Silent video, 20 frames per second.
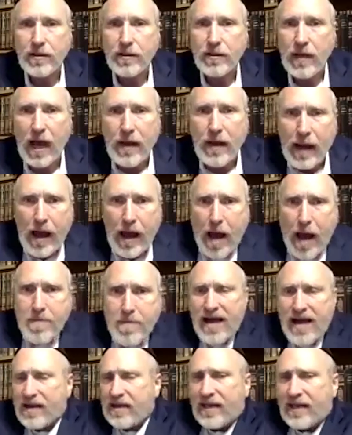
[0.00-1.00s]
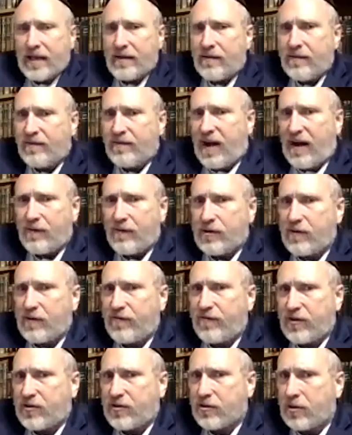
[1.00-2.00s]
I'm not going to get involved with the
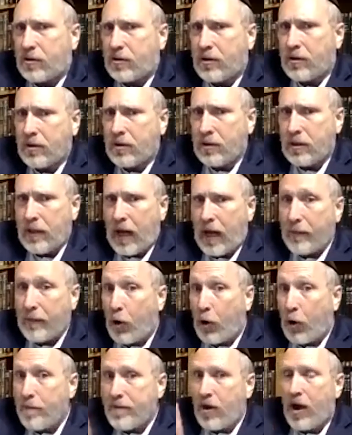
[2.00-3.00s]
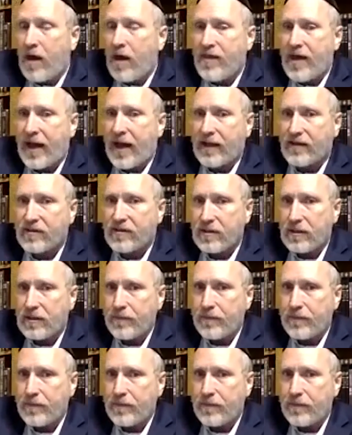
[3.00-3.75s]
physical. I'm going beyond that.